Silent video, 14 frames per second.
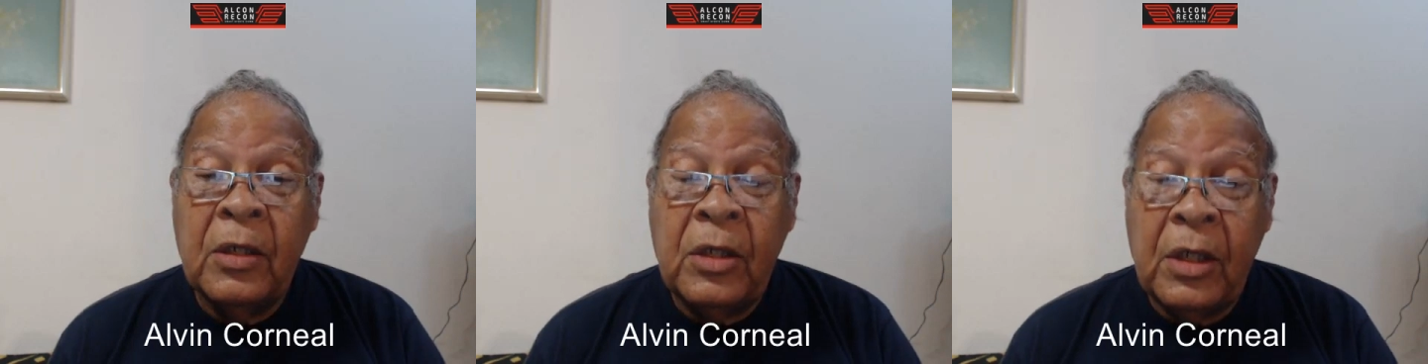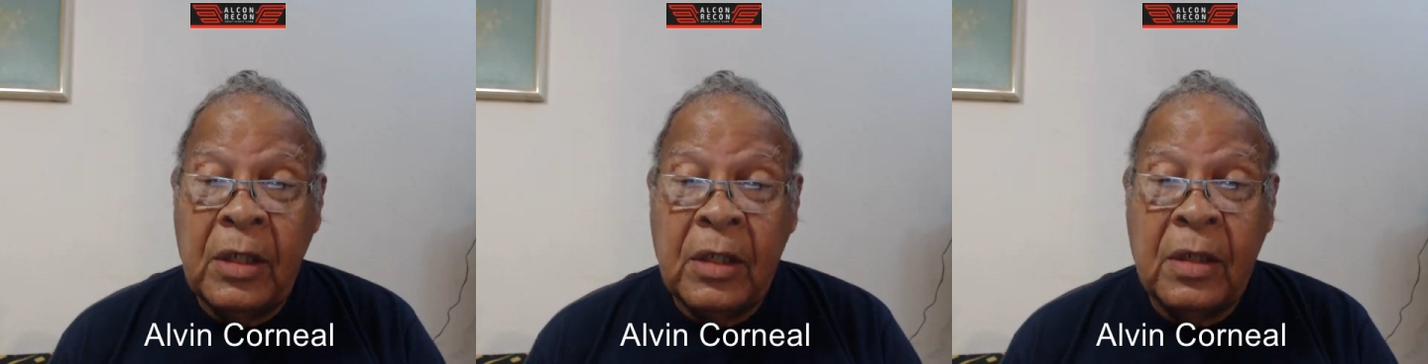
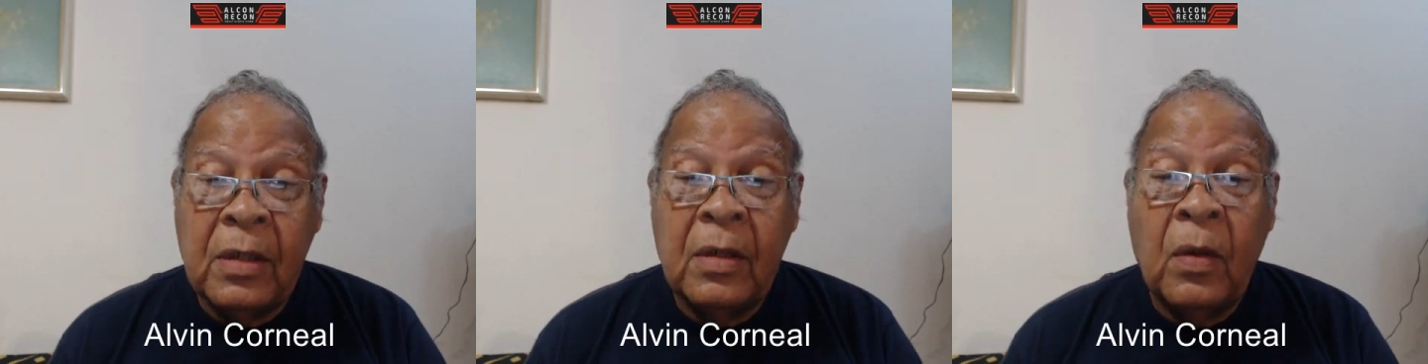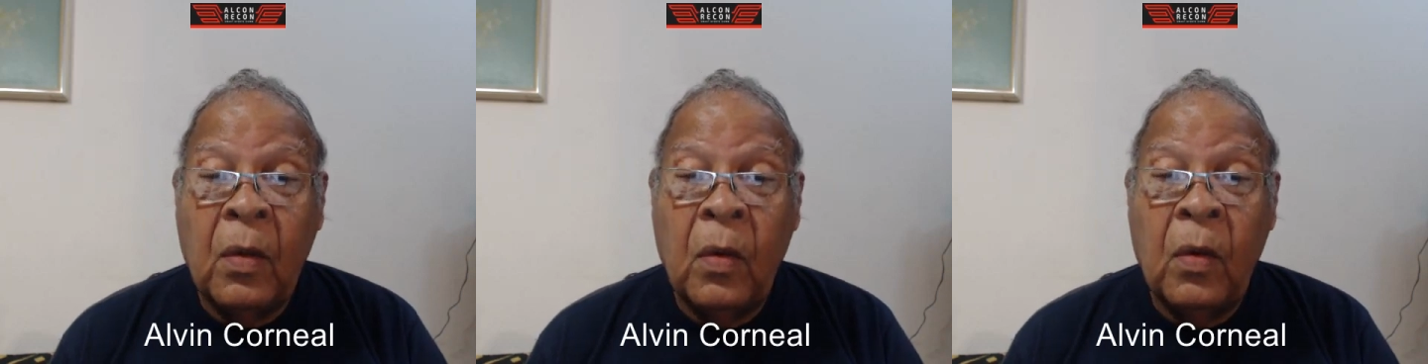
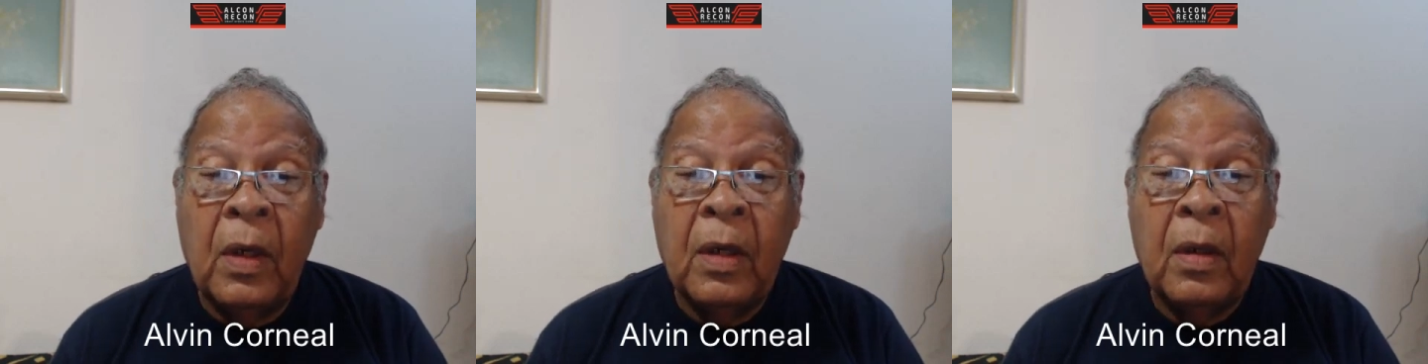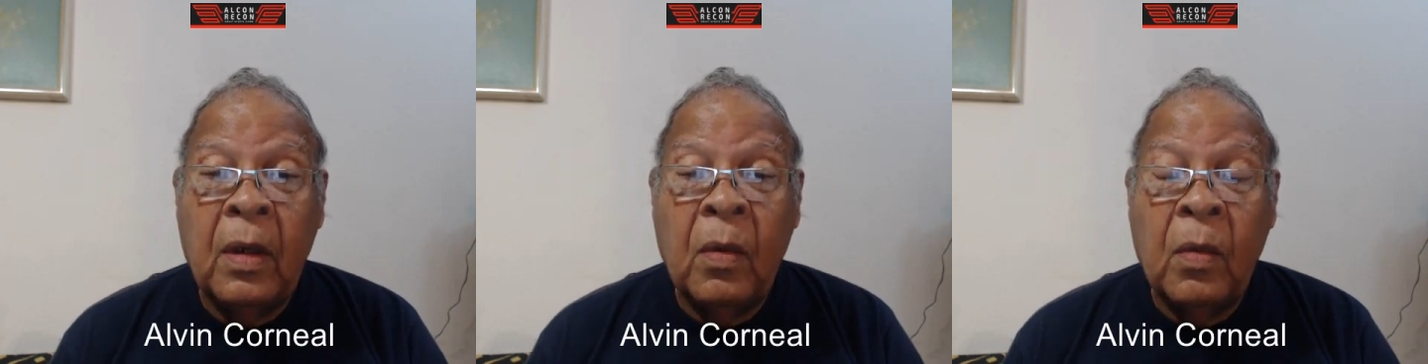Jason
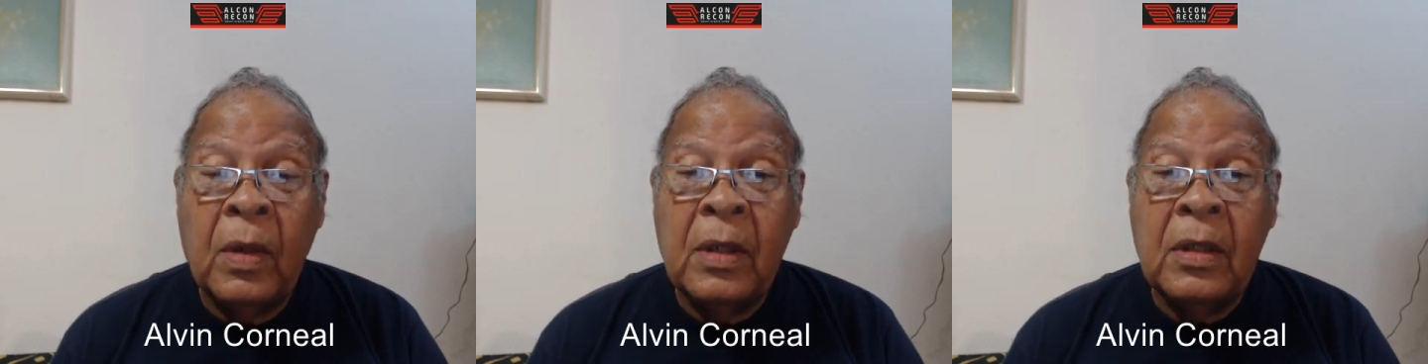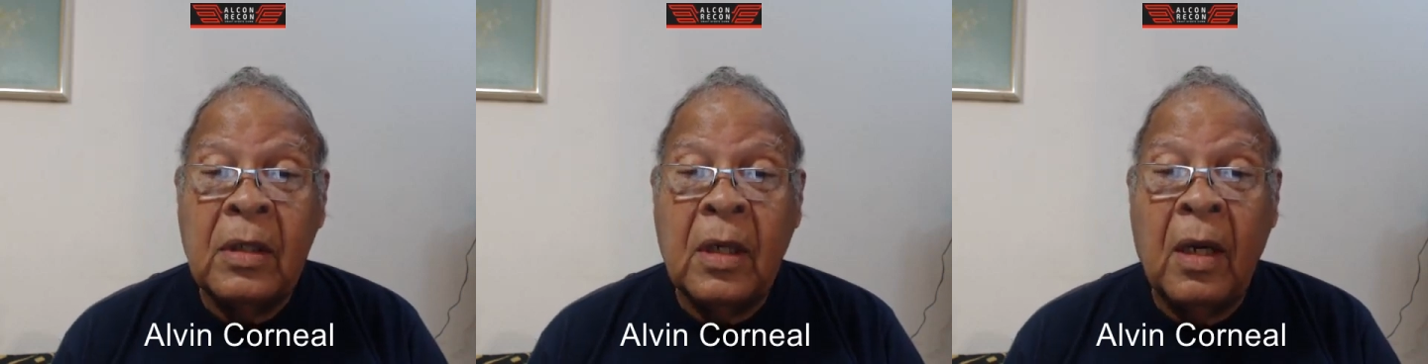Holder
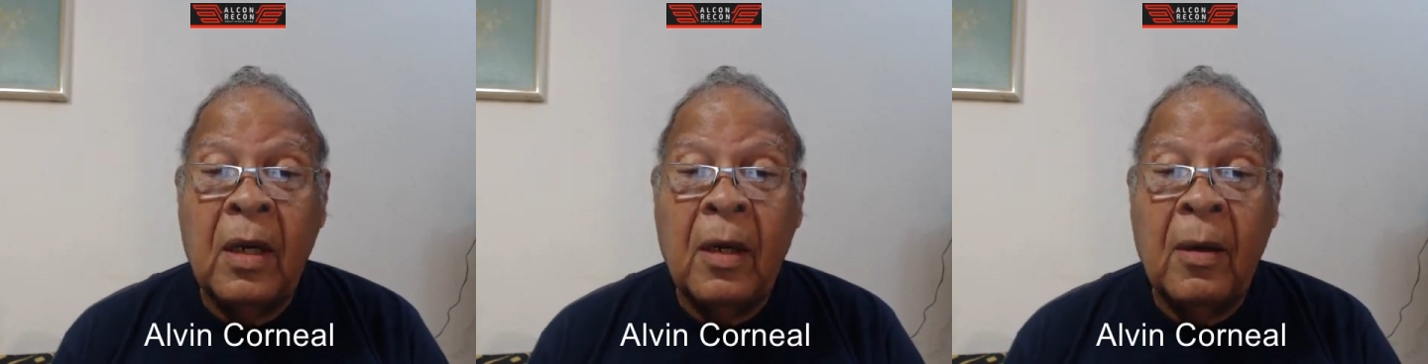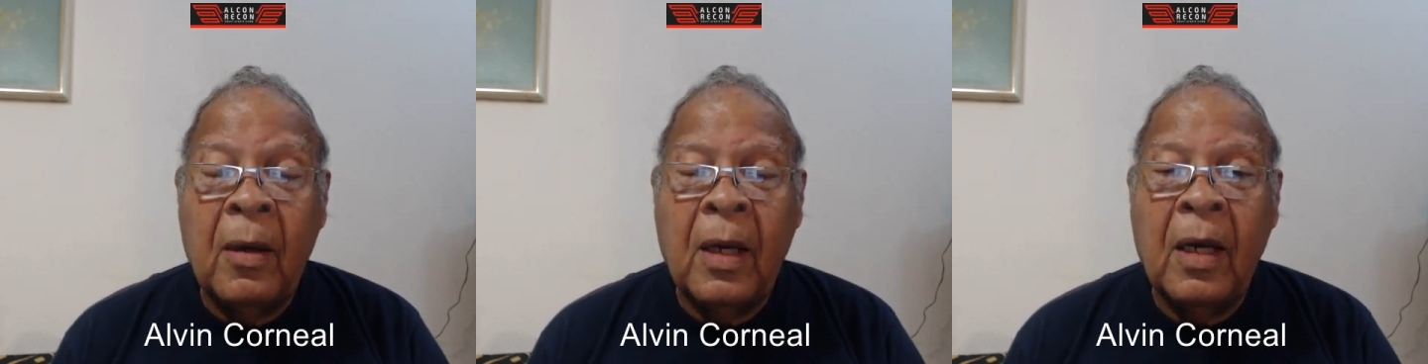was
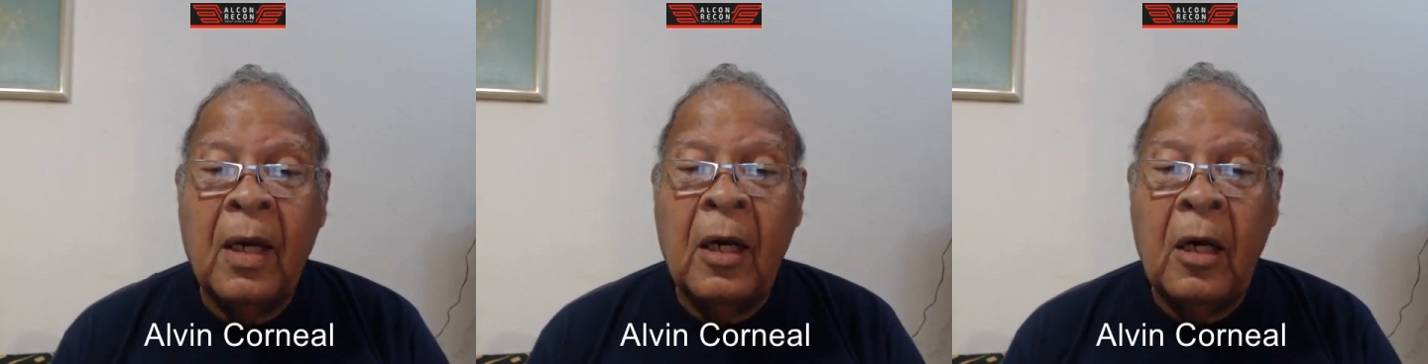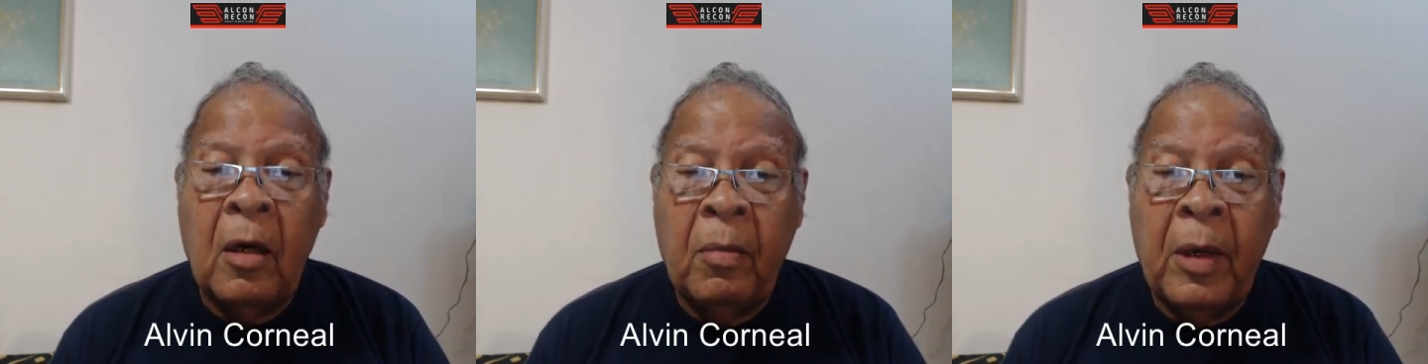uh,
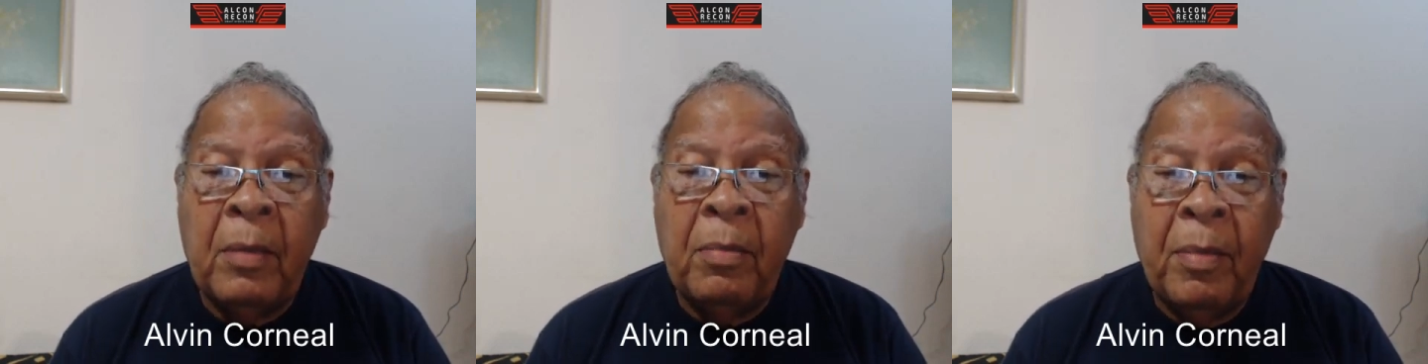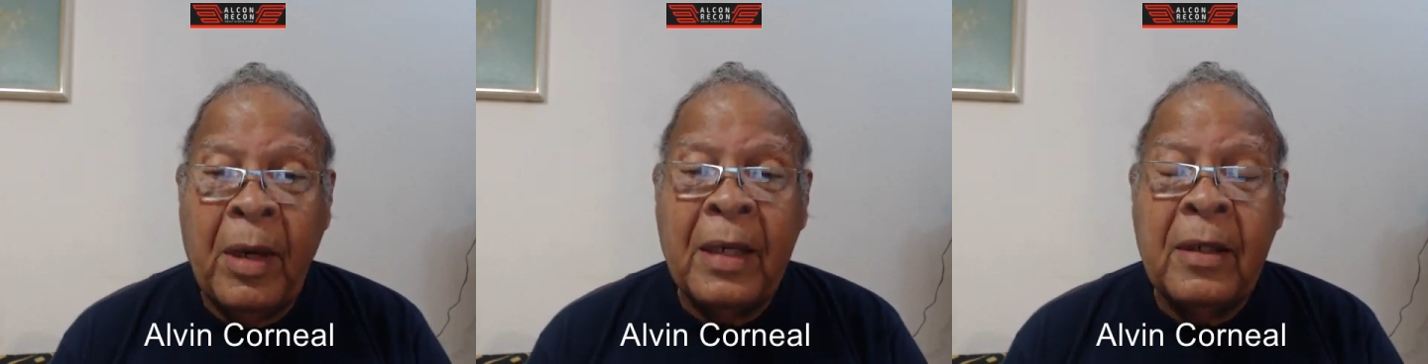a little
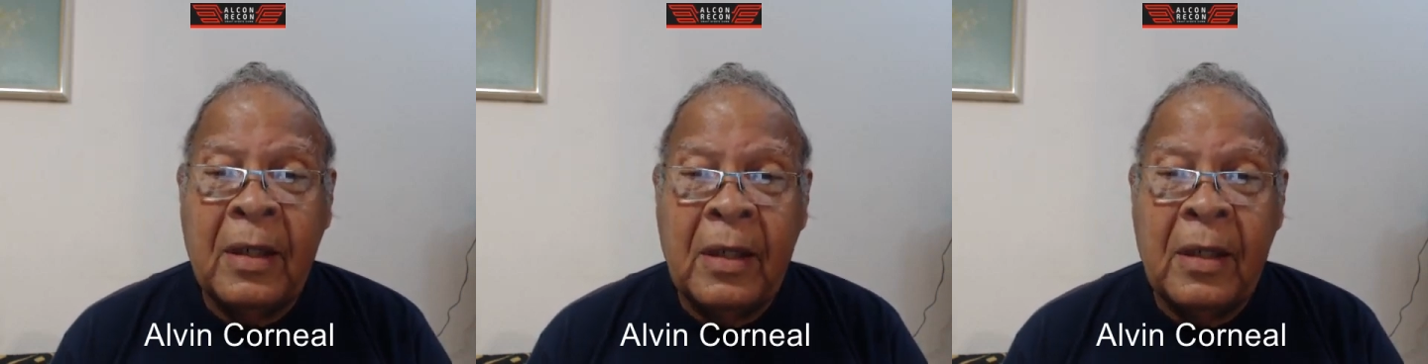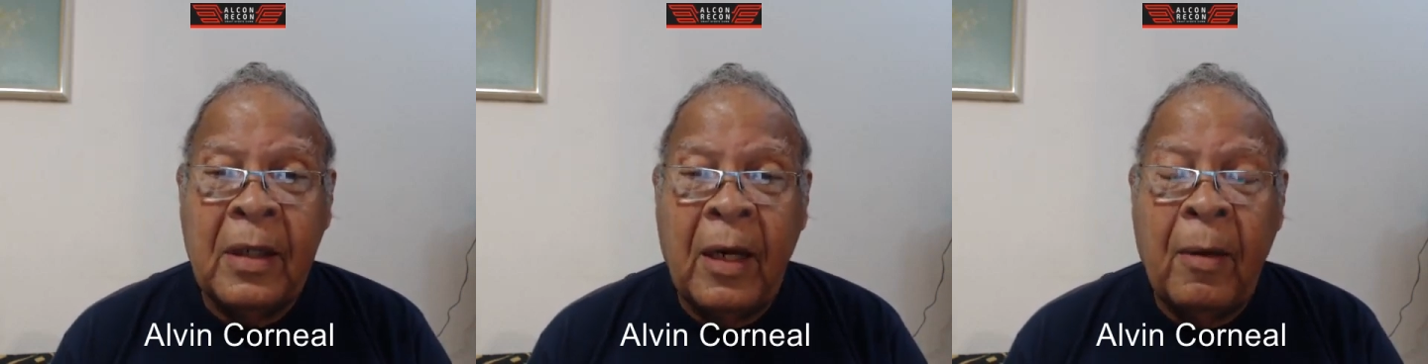bit
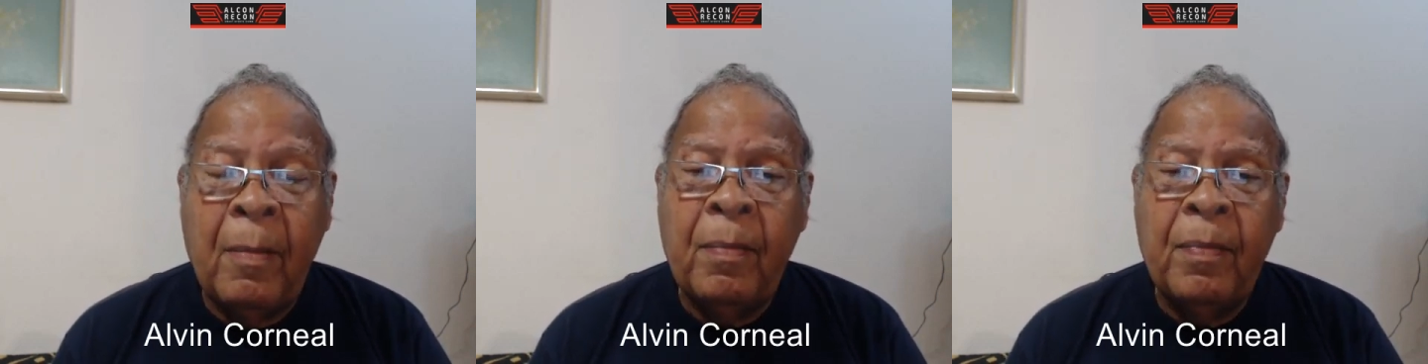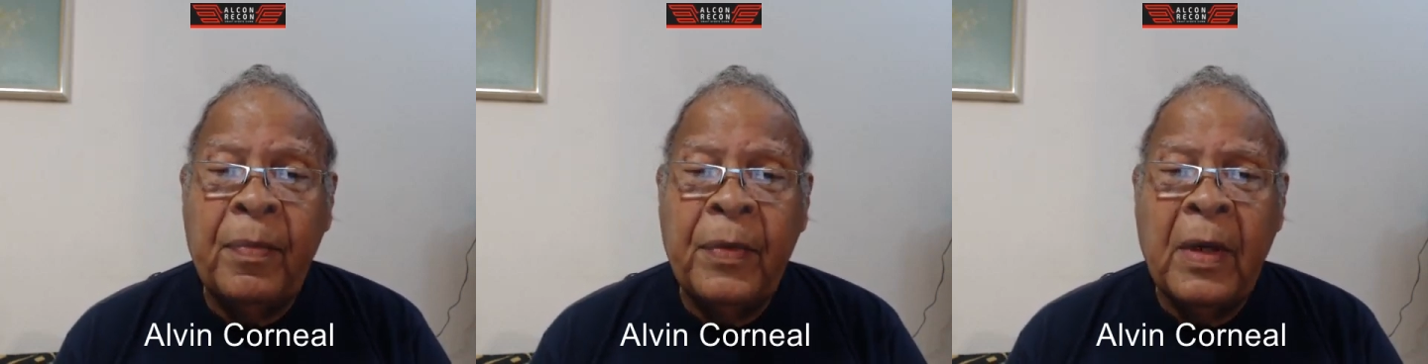better than
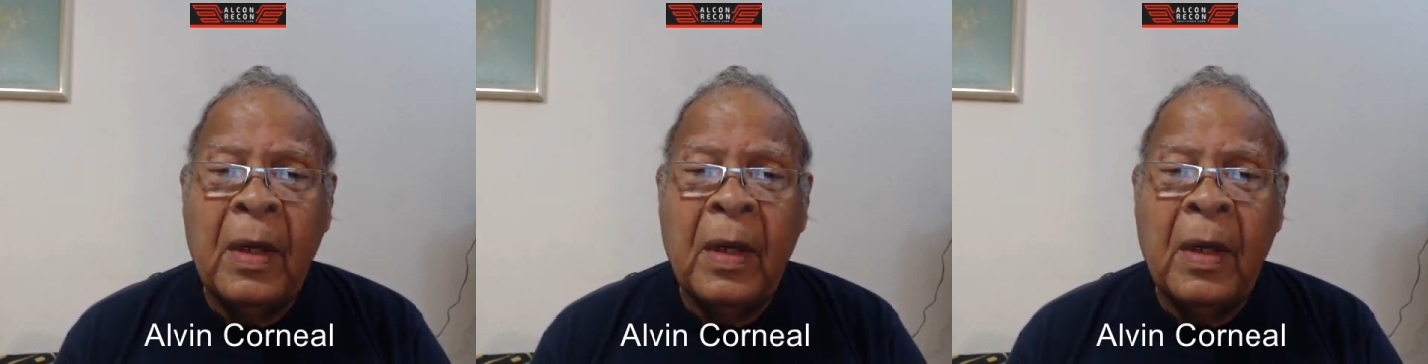him.